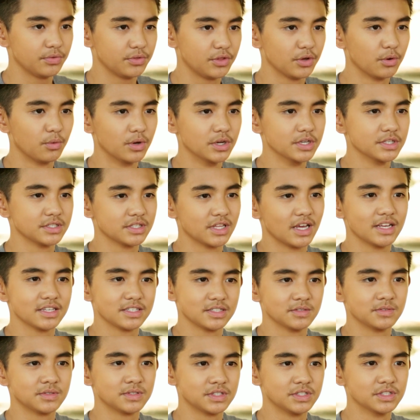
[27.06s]
there was
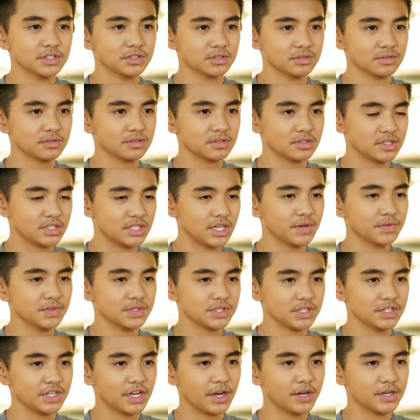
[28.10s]
lots of still
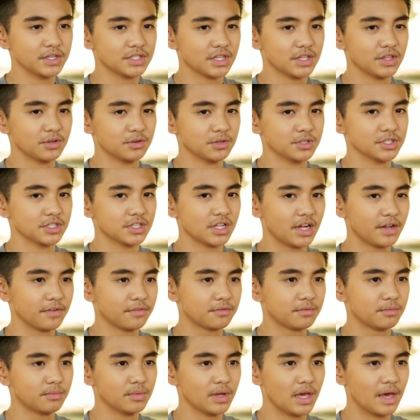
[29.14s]
devastated areas, and there was a lot
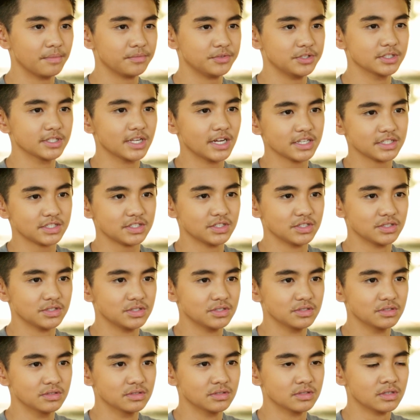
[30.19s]
of empty lots there
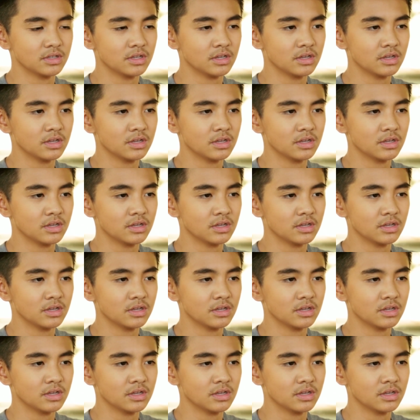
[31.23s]
too.